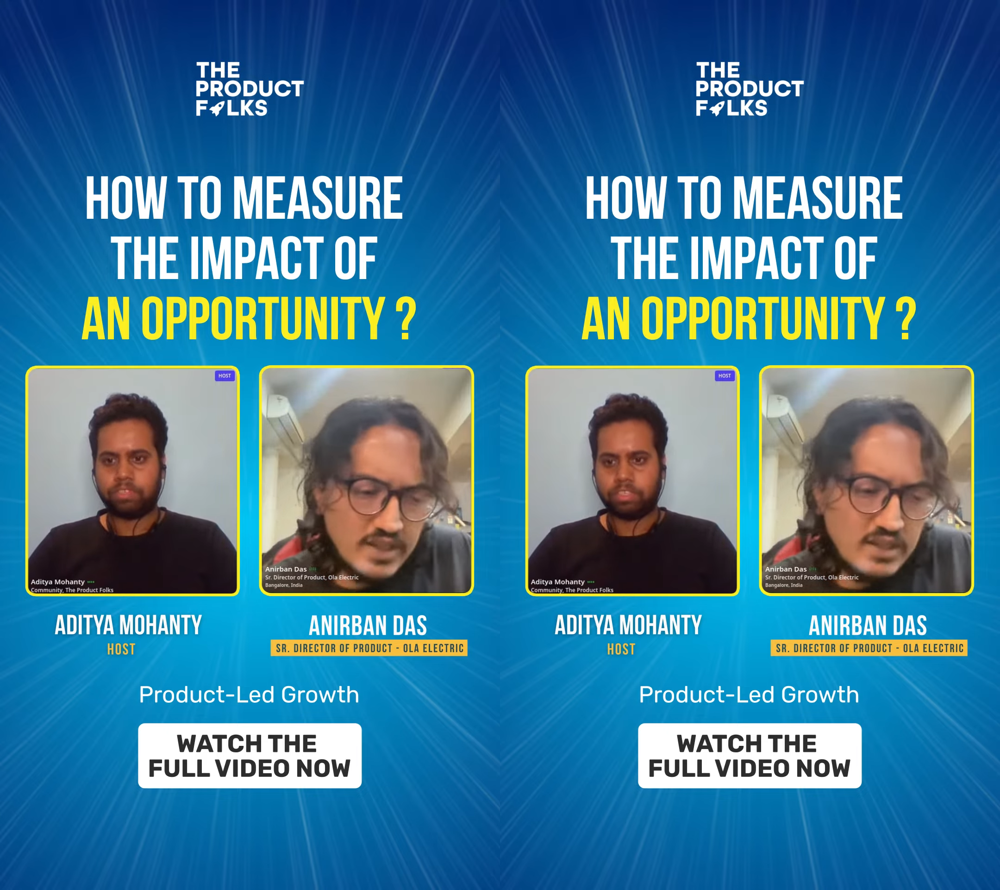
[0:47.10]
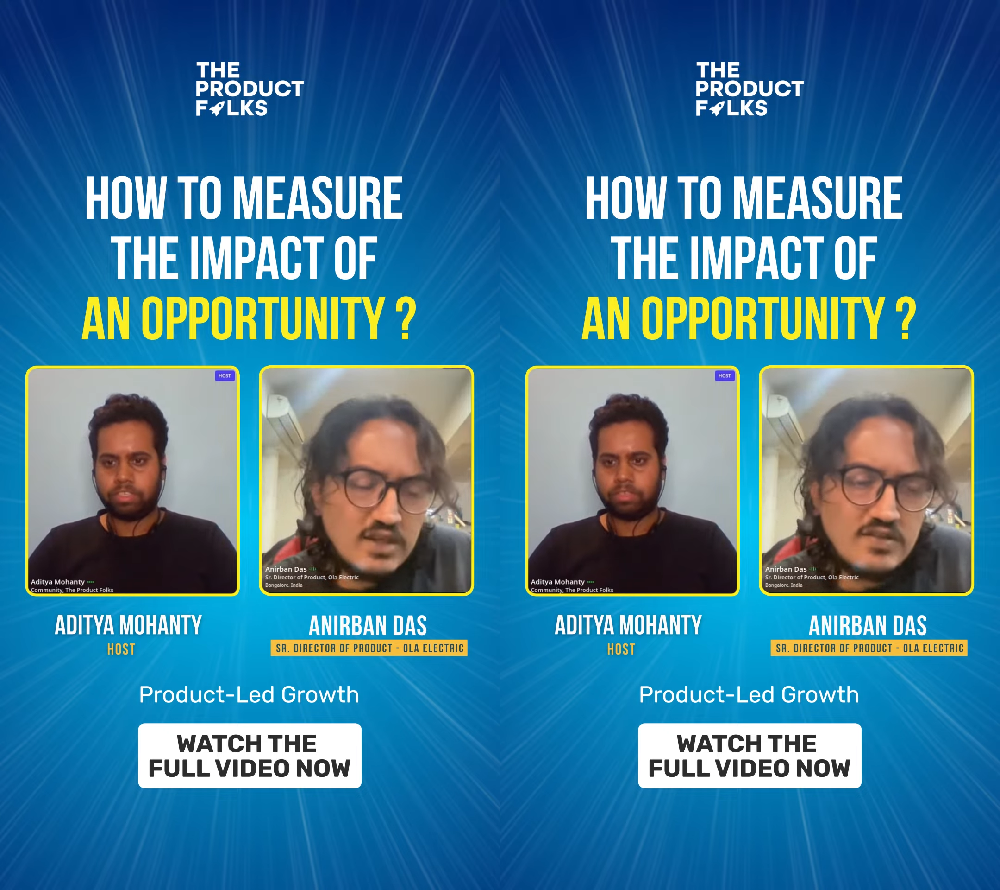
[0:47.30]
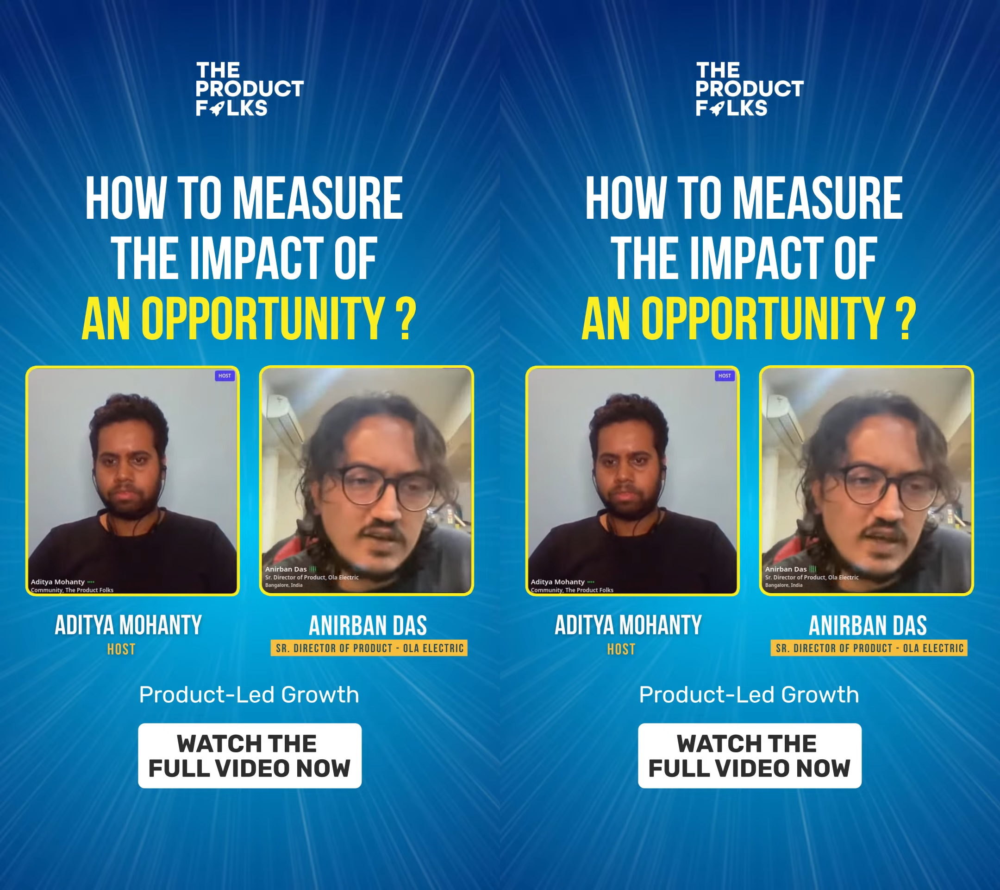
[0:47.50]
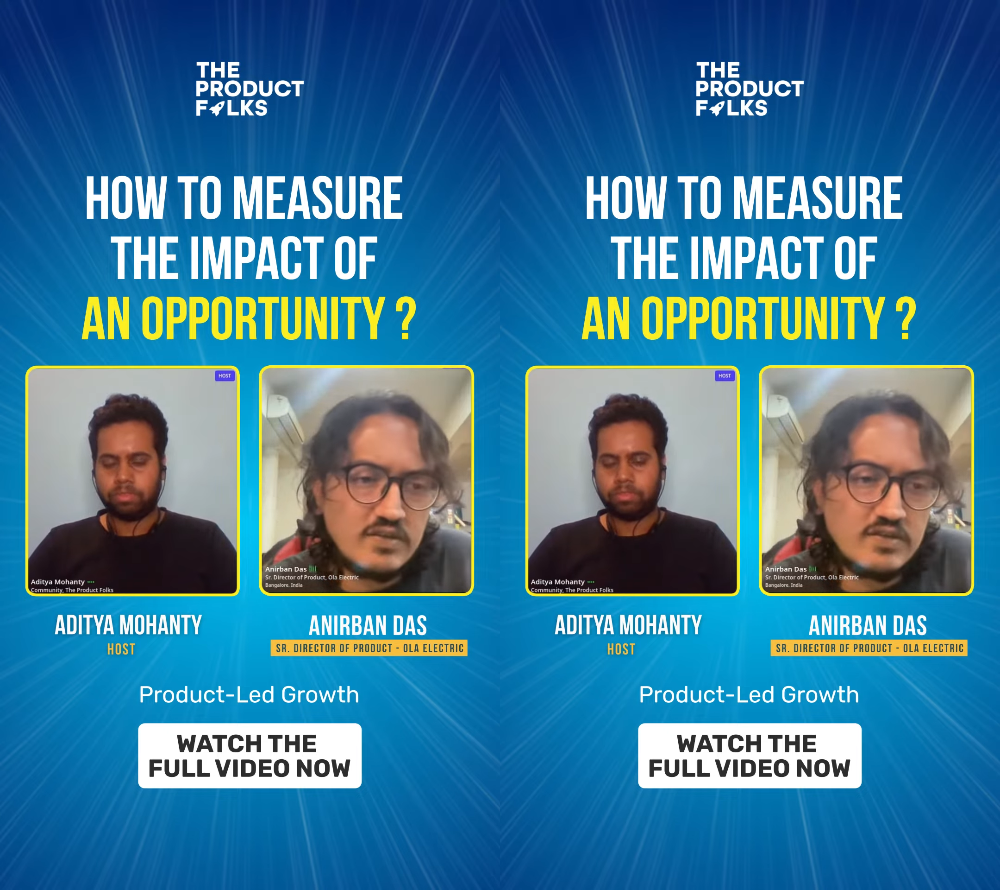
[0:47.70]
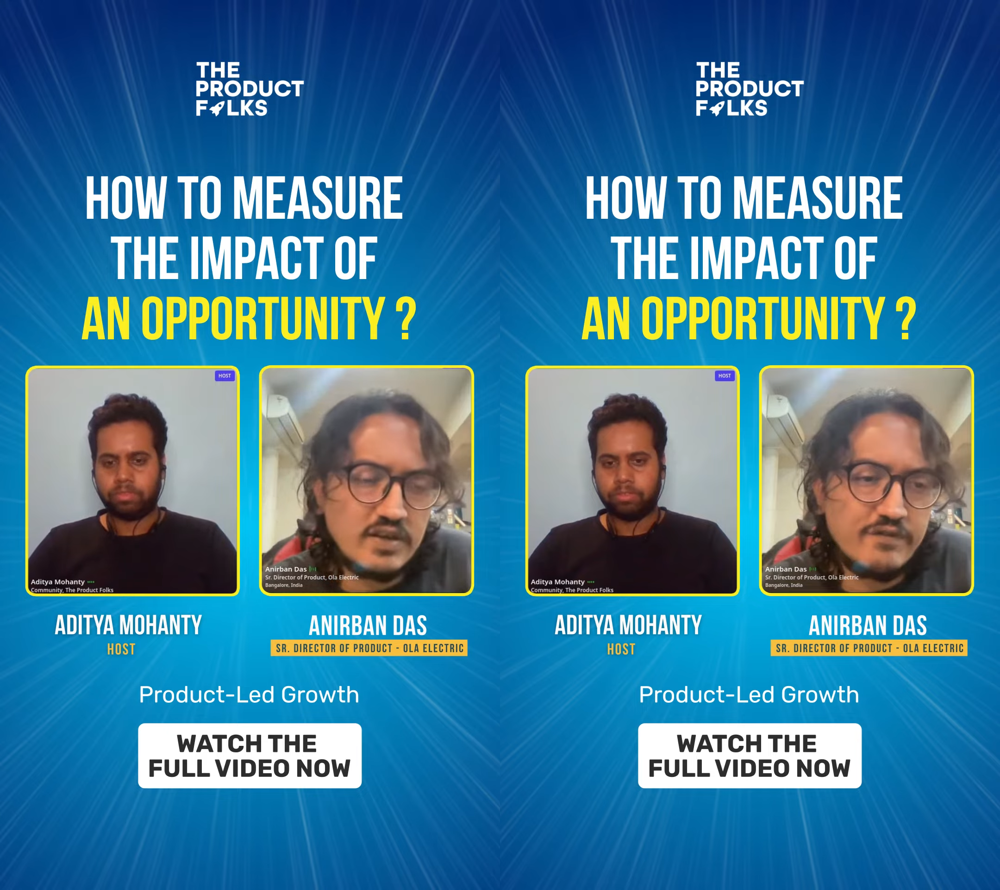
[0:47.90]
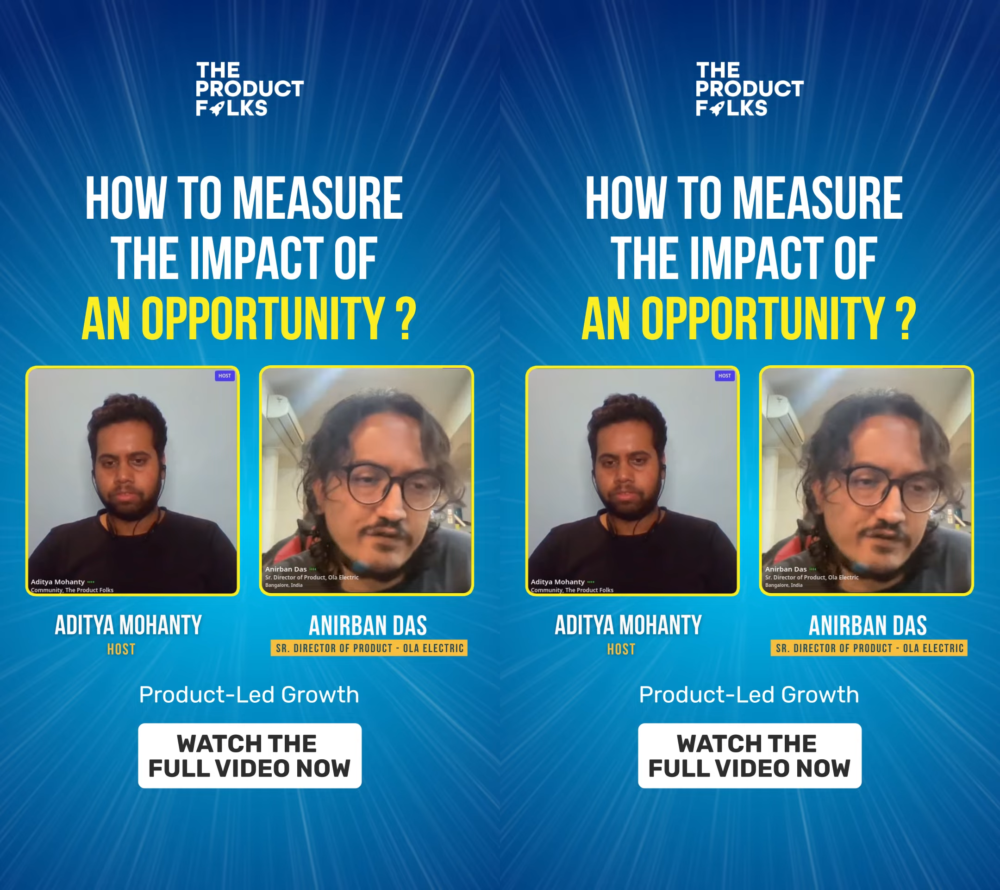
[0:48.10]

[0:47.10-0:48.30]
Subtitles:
So in this case,